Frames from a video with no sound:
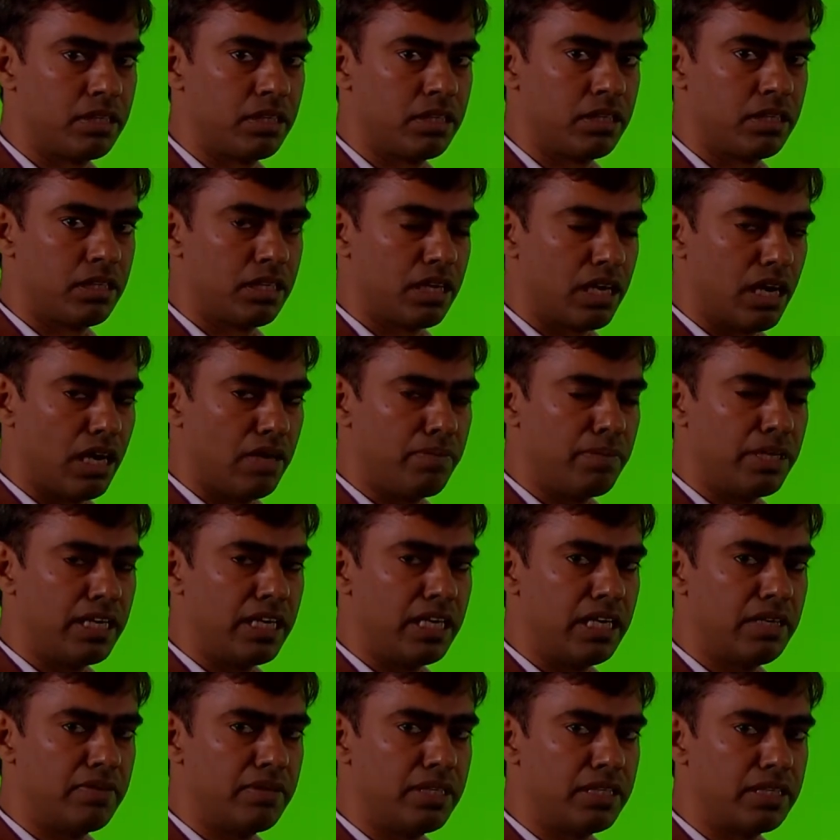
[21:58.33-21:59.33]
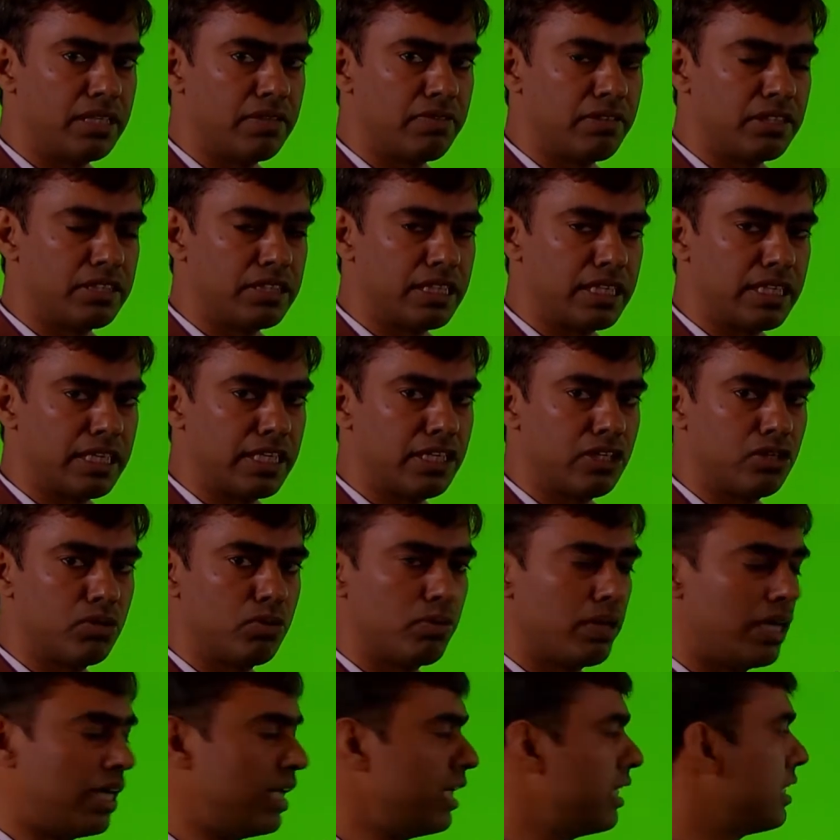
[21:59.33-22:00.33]
Common element of a second row
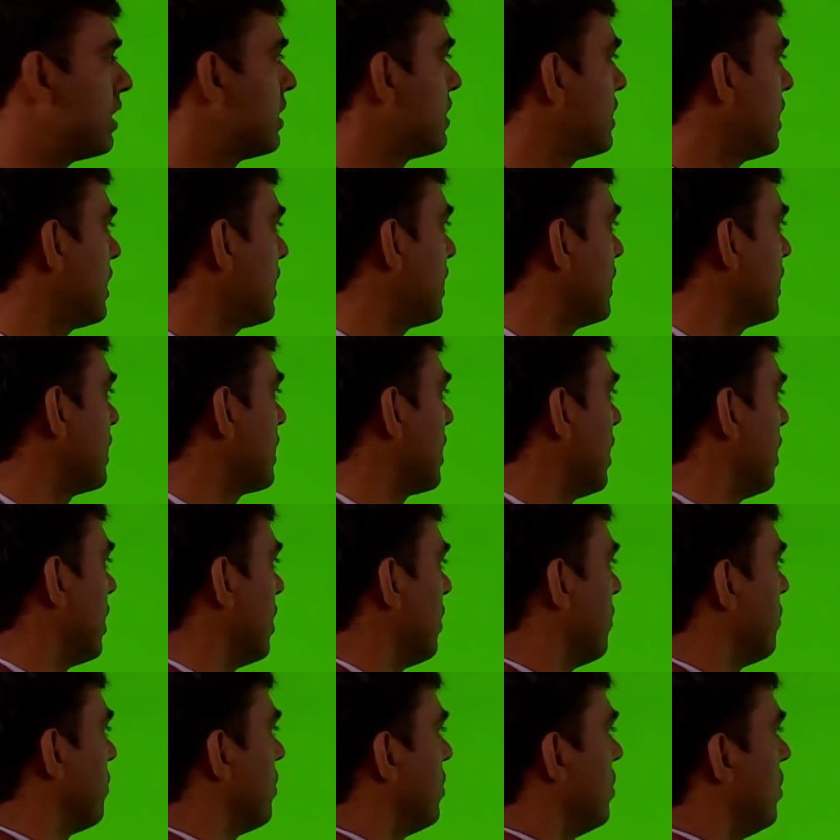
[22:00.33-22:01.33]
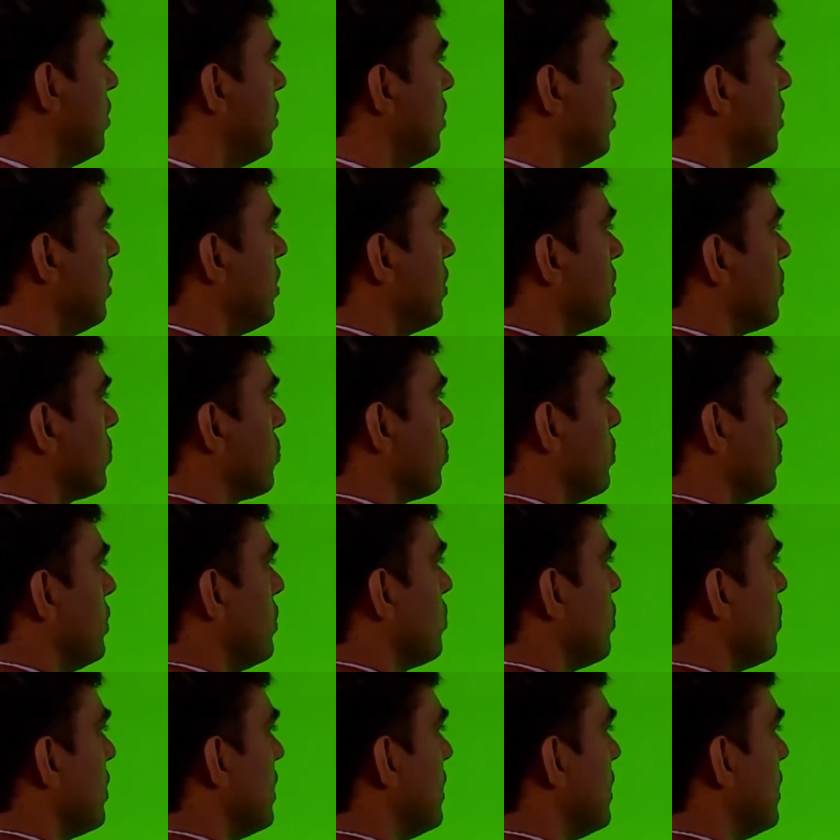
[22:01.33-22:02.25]
and second column. So this one is a